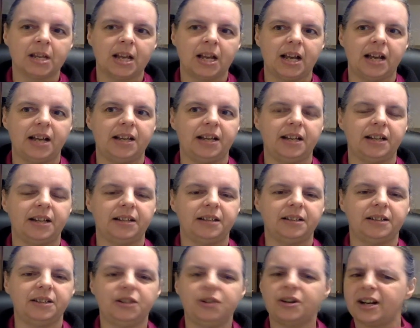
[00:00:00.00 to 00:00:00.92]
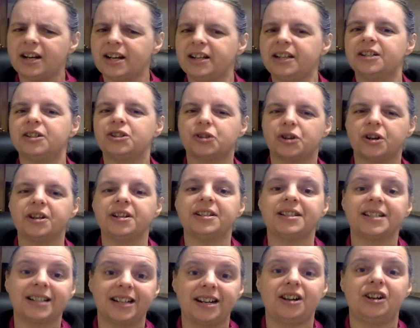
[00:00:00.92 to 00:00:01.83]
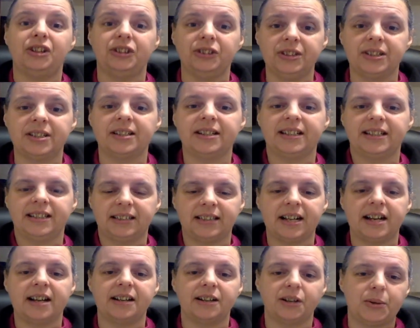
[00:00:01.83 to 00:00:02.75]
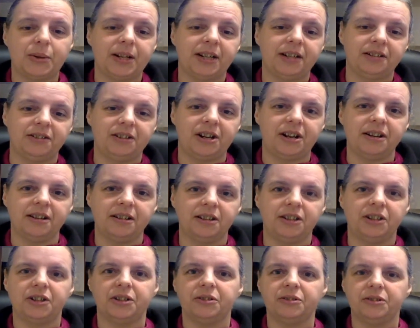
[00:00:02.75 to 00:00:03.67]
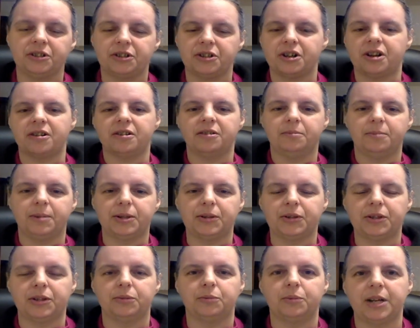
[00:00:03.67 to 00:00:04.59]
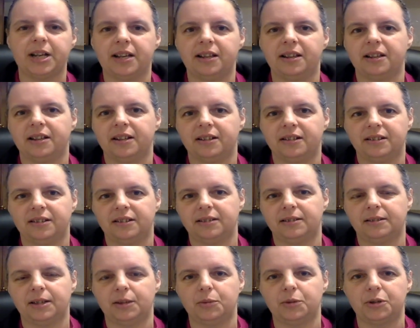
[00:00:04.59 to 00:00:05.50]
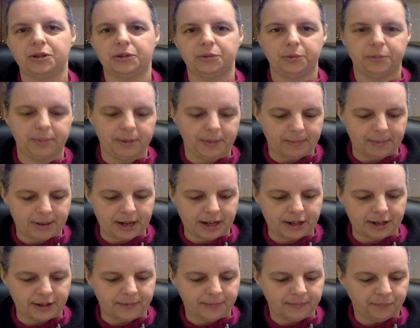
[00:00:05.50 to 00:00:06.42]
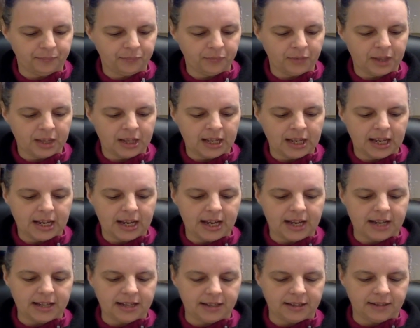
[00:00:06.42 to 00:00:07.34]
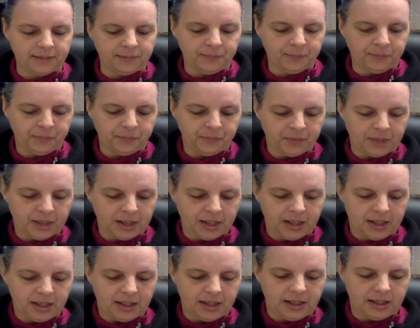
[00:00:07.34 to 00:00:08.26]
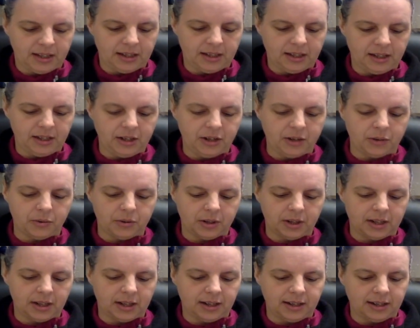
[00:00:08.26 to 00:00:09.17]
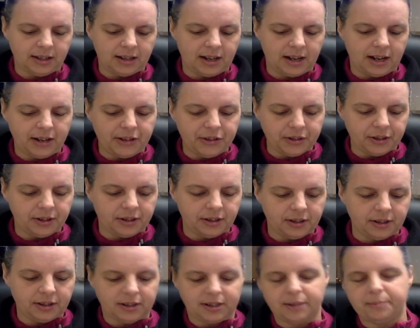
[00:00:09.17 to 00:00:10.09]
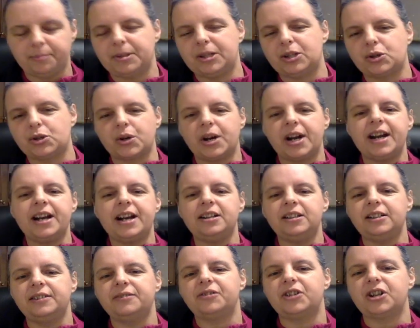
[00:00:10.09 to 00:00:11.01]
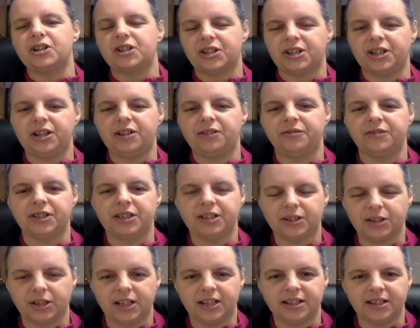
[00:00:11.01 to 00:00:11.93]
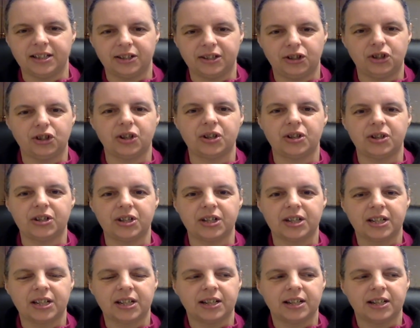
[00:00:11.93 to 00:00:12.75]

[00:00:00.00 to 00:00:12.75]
And you kind of get drawn into cults like that quite a lot. You know, they're talking about the way that the world will be better. And, you know, the betrayal of ourself is just